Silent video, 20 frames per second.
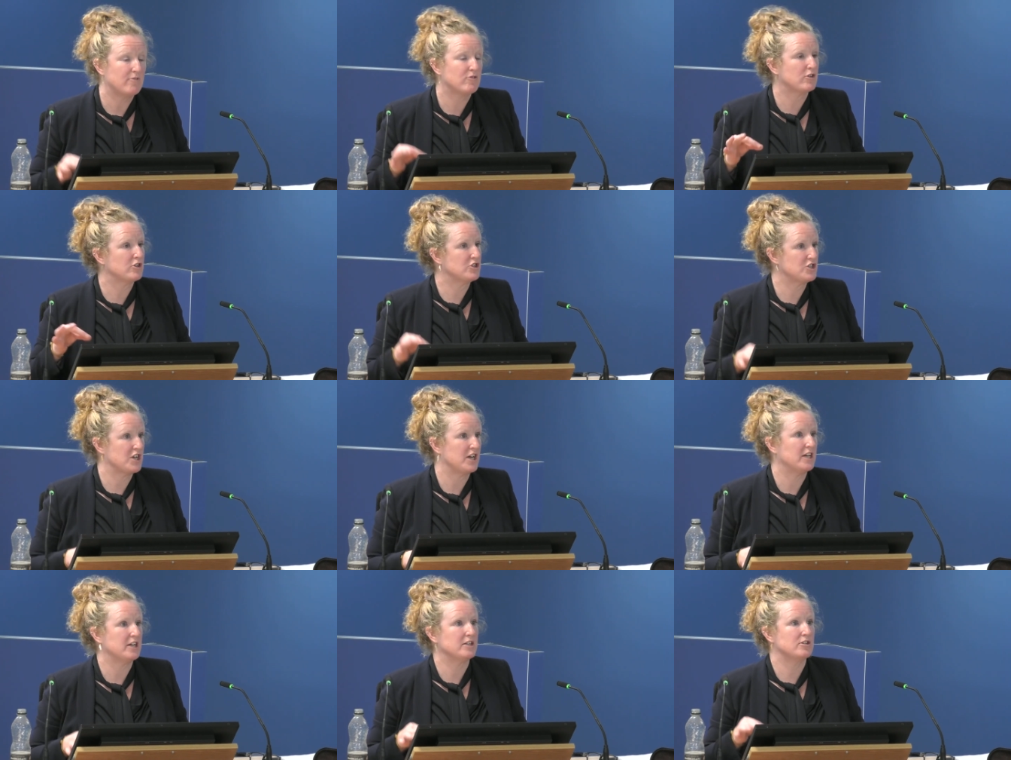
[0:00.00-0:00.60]

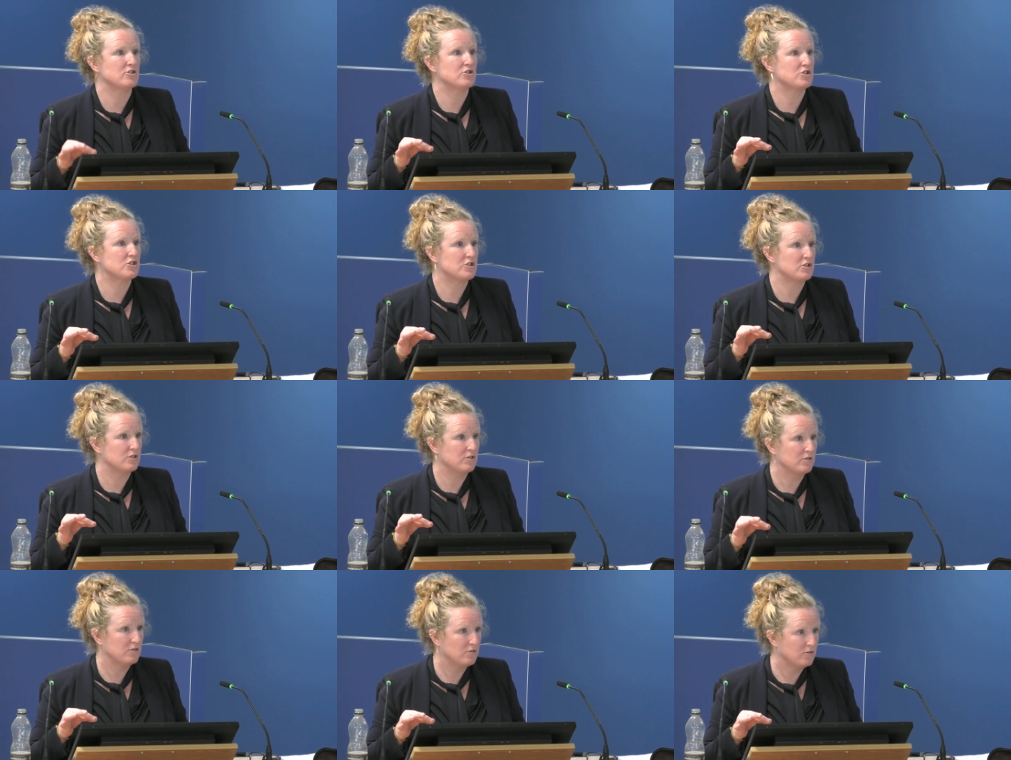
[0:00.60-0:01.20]
changed
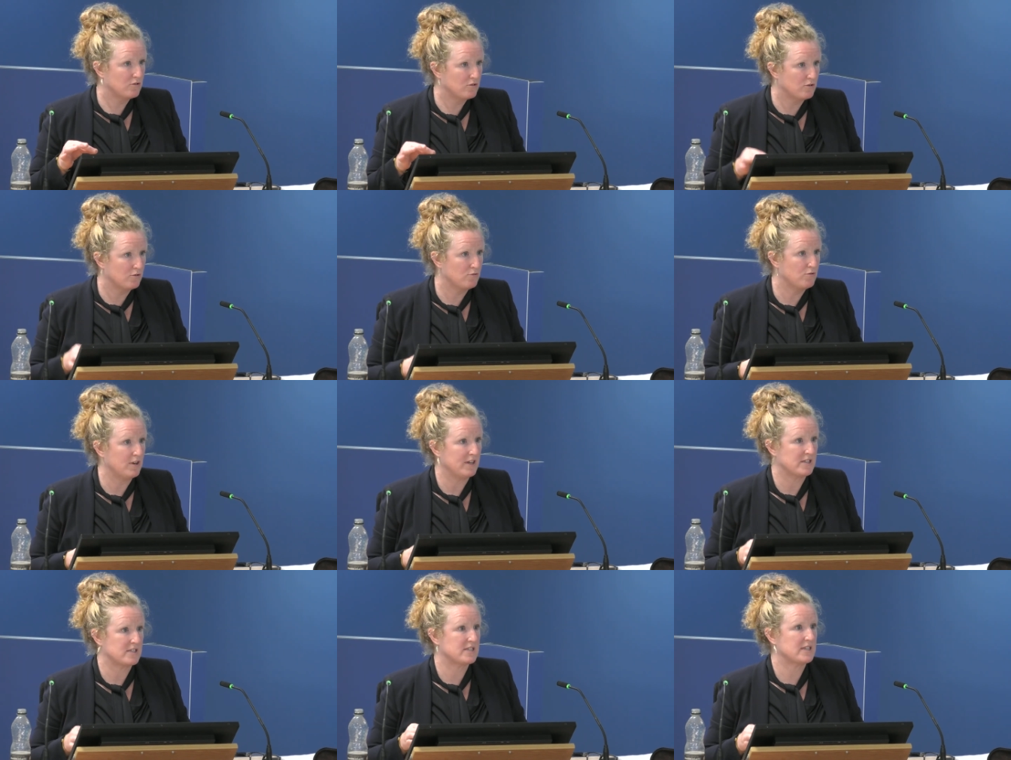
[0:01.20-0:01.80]
the
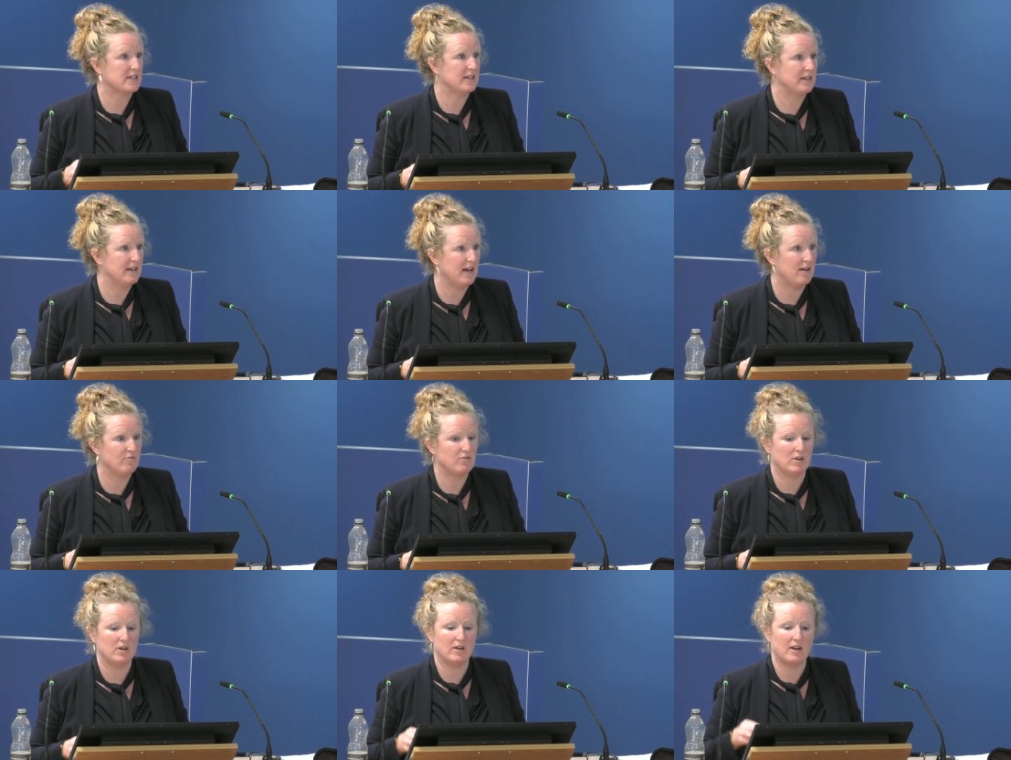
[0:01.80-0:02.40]
risk
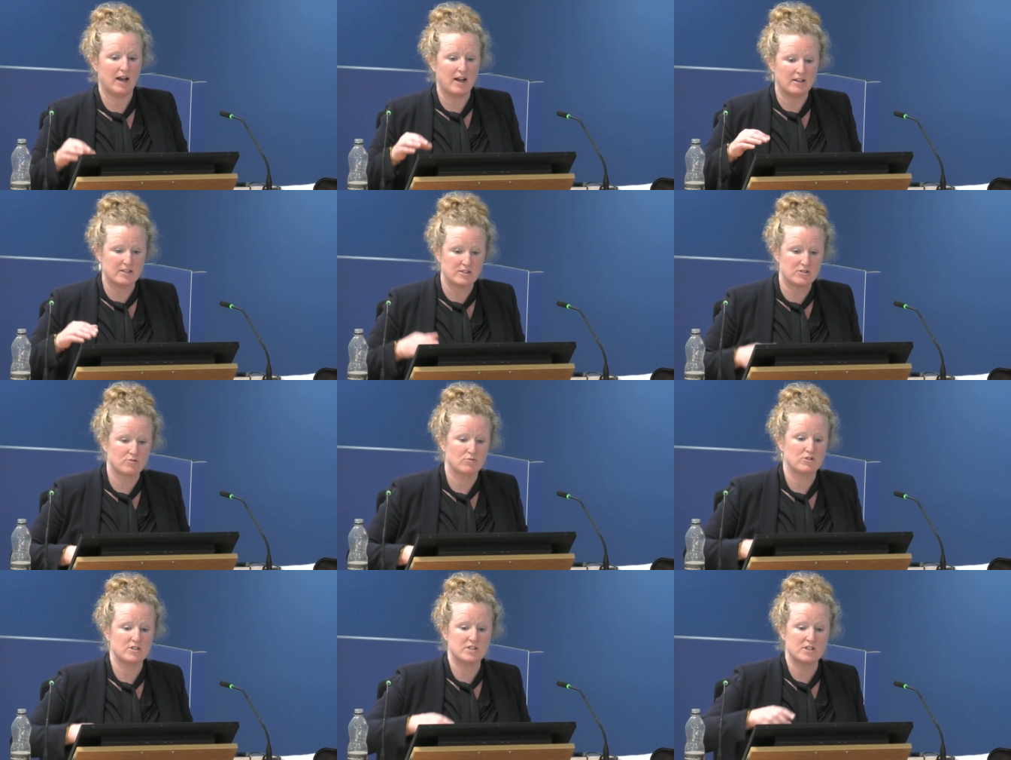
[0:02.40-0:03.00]
level
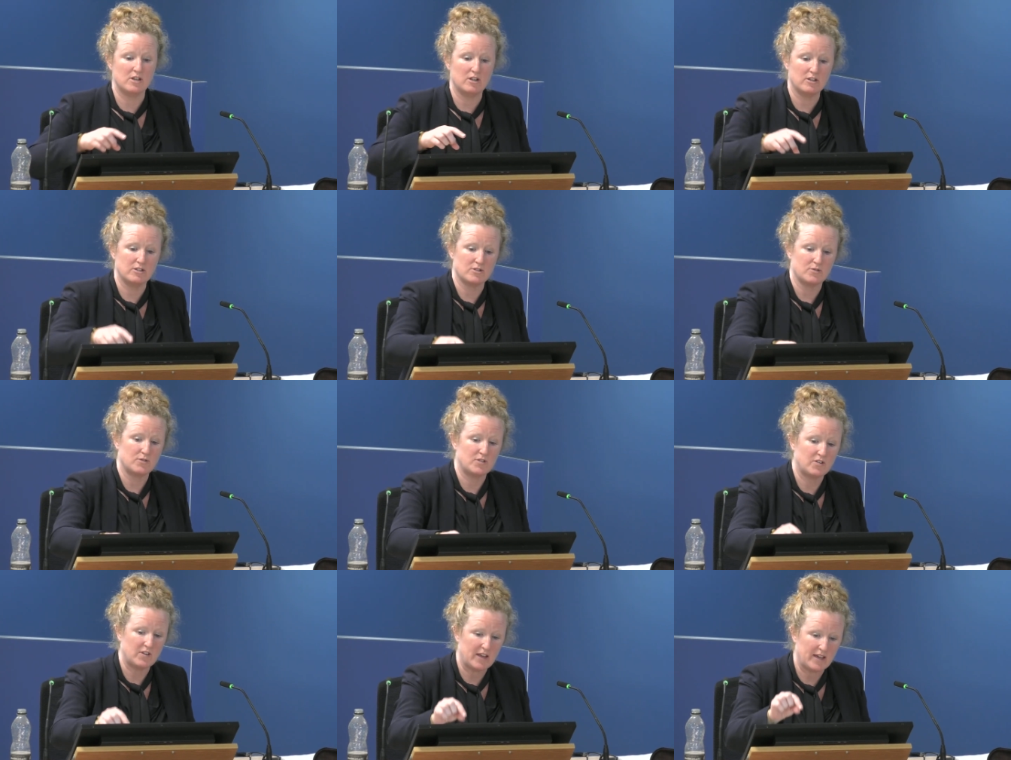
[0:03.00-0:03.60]
as a result
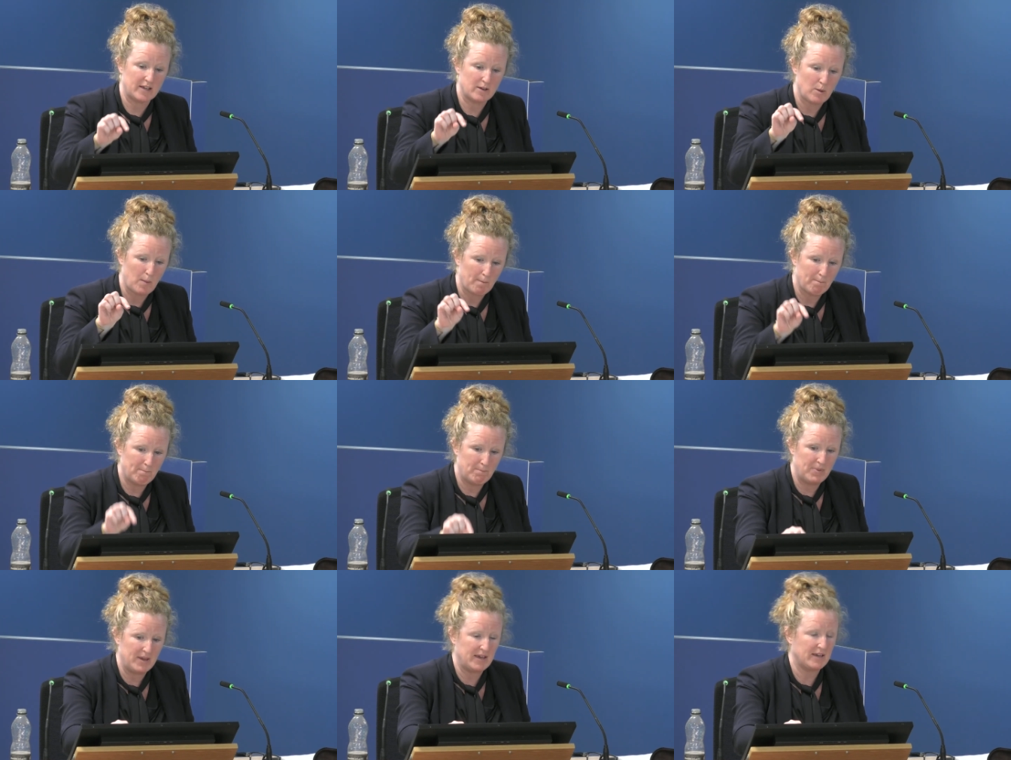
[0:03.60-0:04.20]
of, say,
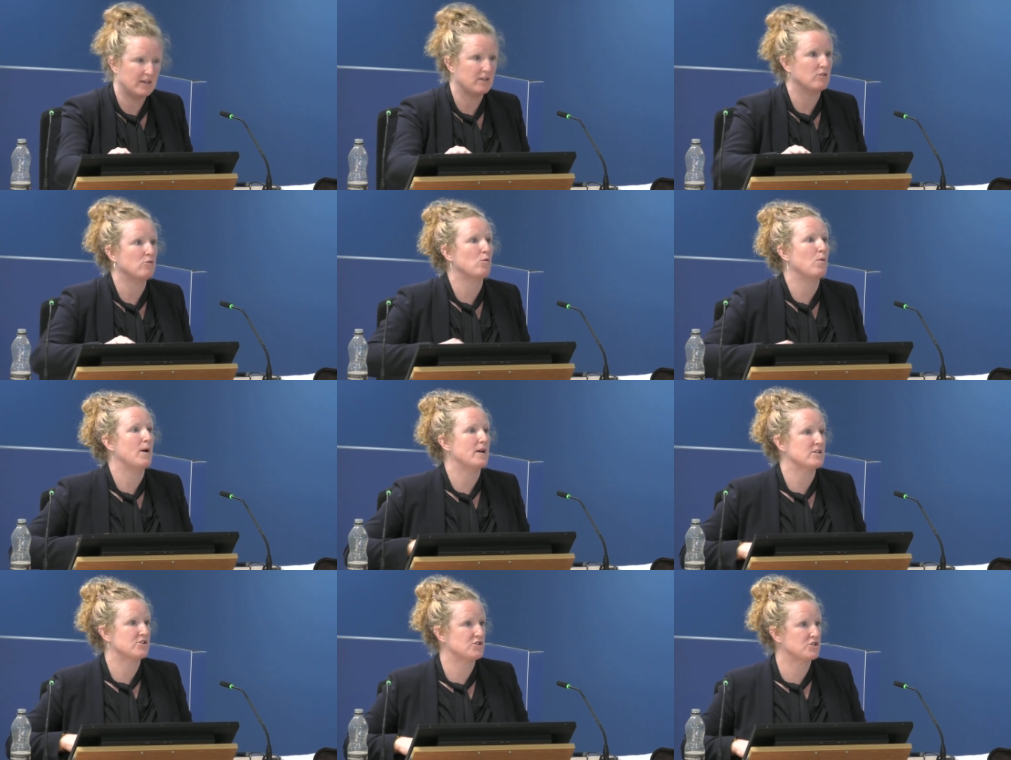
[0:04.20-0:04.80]
big
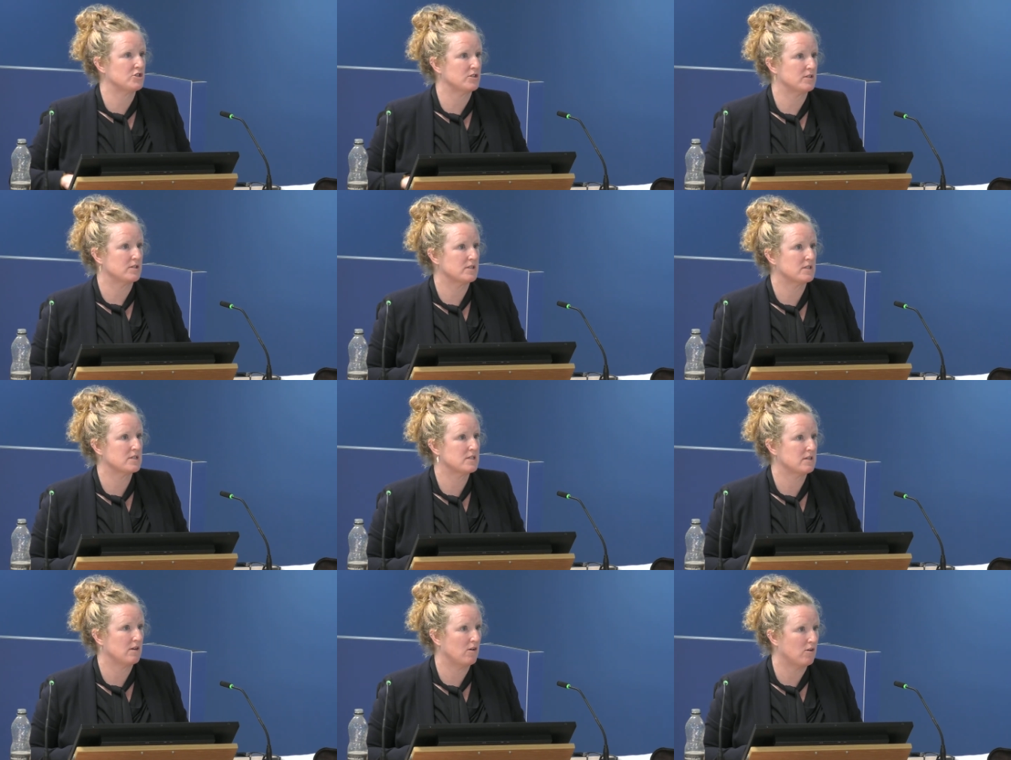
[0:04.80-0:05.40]

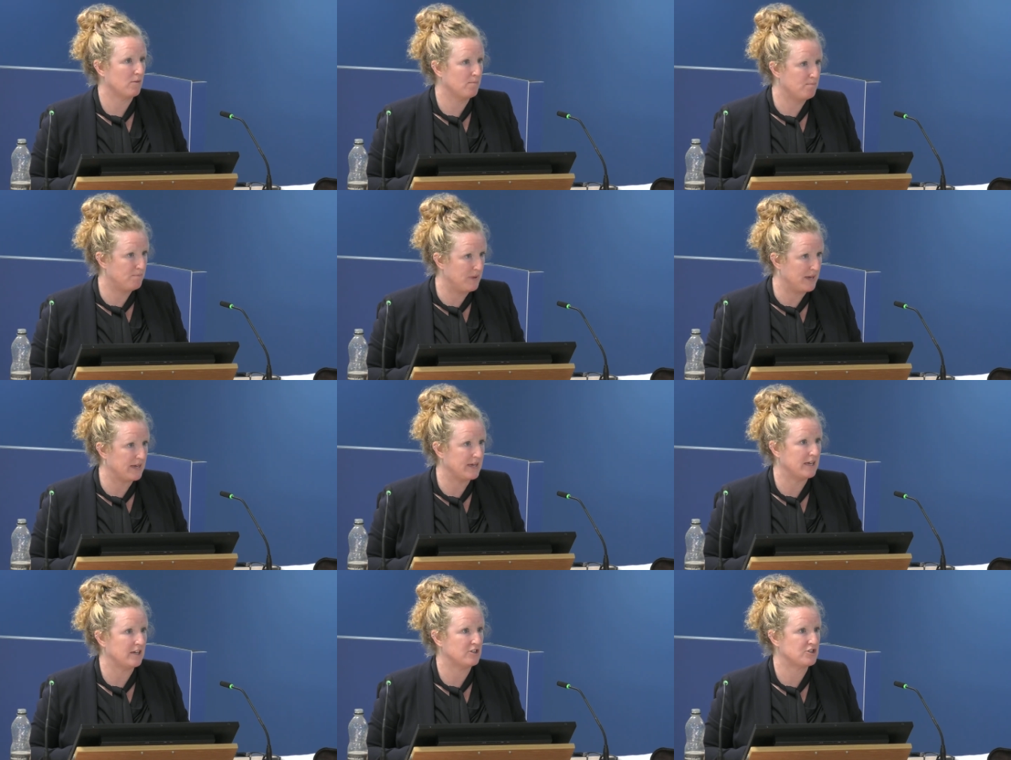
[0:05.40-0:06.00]
questions or
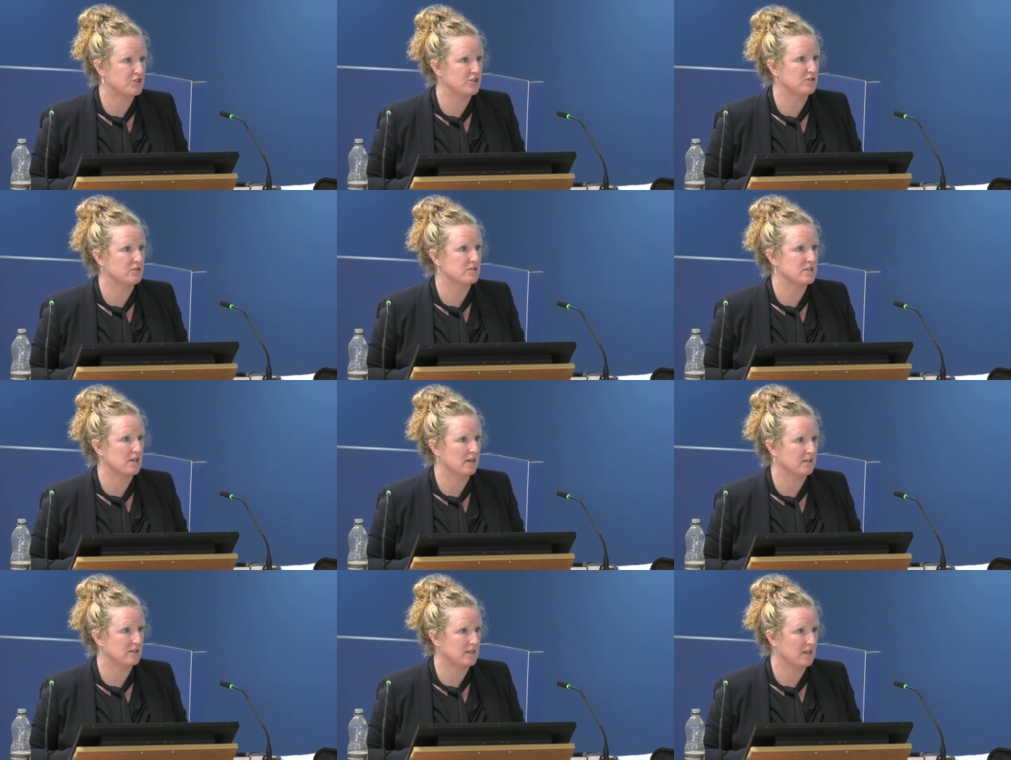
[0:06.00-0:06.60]
big
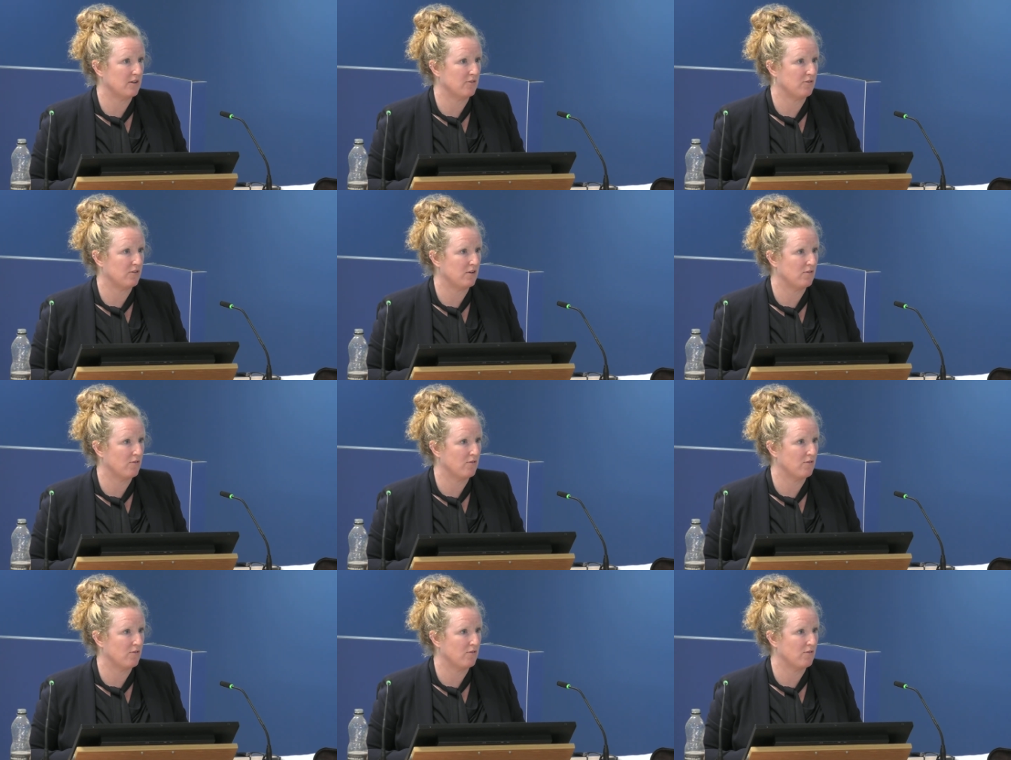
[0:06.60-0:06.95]
issues like this he